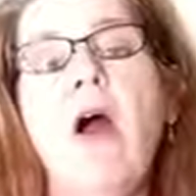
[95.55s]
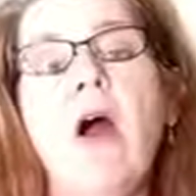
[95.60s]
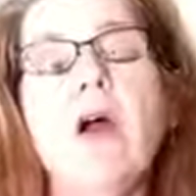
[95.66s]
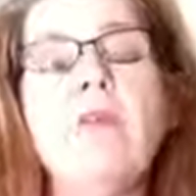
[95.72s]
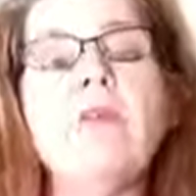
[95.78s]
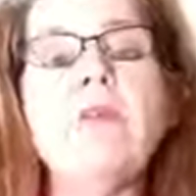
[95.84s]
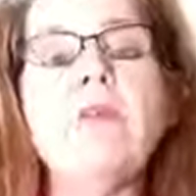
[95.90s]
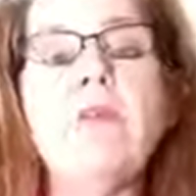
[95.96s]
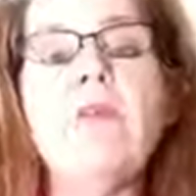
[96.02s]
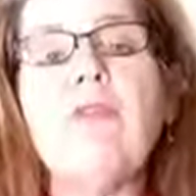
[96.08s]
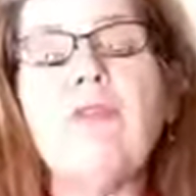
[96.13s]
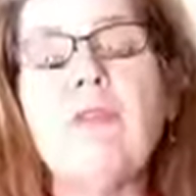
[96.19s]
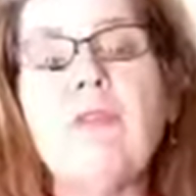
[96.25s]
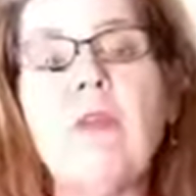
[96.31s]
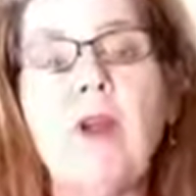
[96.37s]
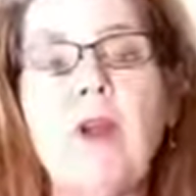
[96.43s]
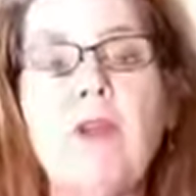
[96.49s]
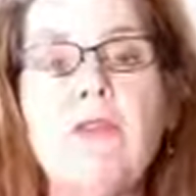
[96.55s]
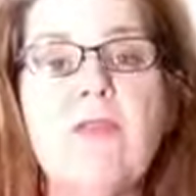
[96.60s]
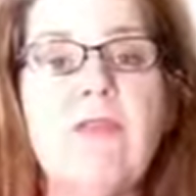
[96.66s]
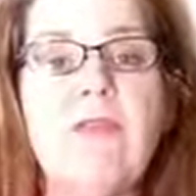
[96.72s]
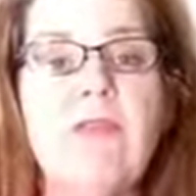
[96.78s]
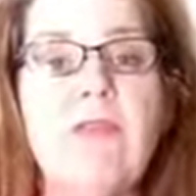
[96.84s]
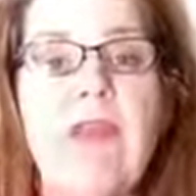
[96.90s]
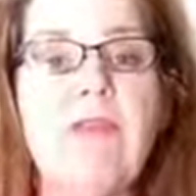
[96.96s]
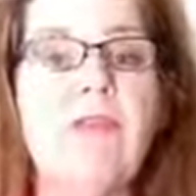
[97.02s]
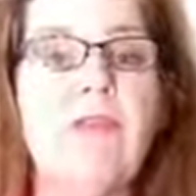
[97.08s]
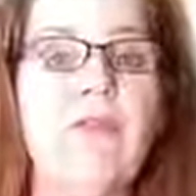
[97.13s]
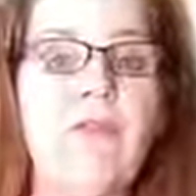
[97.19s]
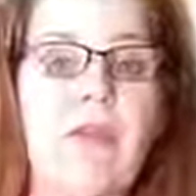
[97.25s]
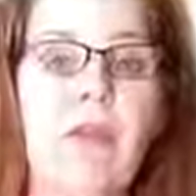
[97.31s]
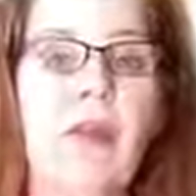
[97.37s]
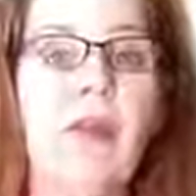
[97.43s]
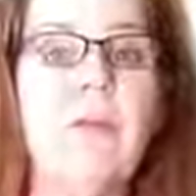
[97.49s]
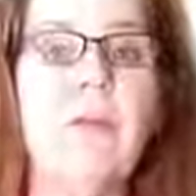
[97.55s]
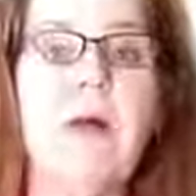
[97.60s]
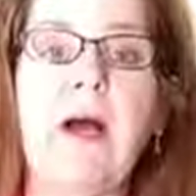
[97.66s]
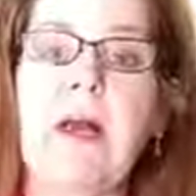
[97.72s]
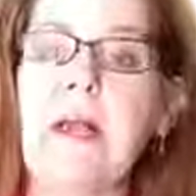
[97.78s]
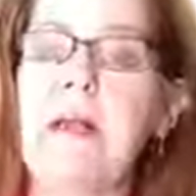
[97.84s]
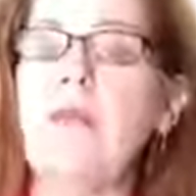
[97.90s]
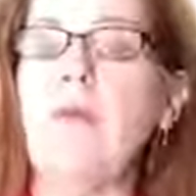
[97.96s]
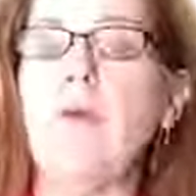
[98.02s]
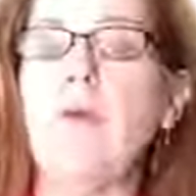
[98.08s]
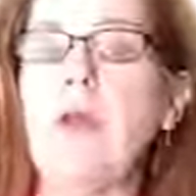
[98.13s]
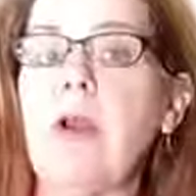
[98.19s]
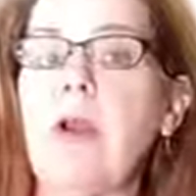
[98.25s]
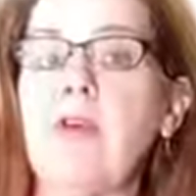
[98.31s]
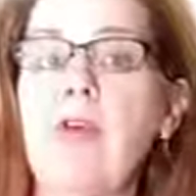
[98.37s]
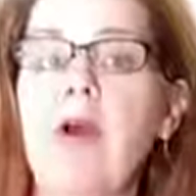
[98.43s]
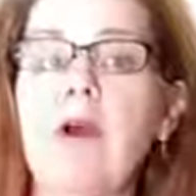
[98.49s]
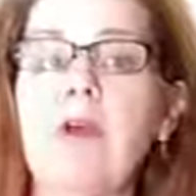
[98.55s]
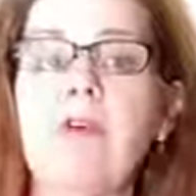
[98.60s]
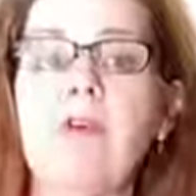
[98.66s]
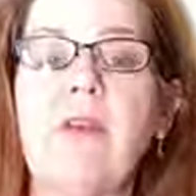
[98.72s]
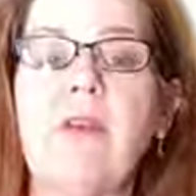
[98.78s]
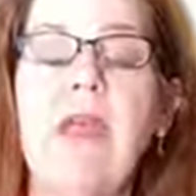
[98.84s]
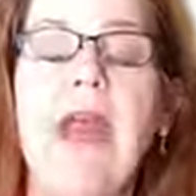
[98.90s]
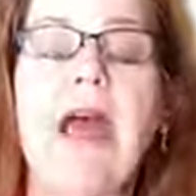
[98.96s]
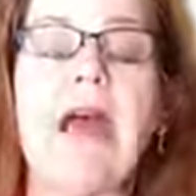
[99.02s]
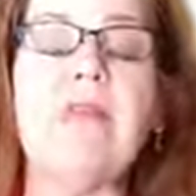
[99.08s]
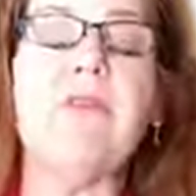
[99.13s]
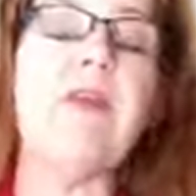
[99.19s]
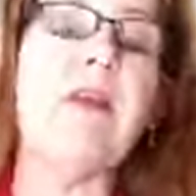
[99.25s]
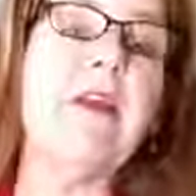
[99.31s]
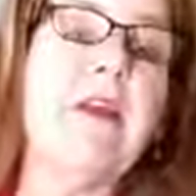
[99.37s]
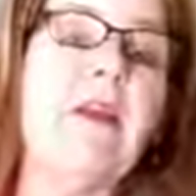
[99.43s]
Arteries are the largest vessels in our bodies or in our dogs or cats that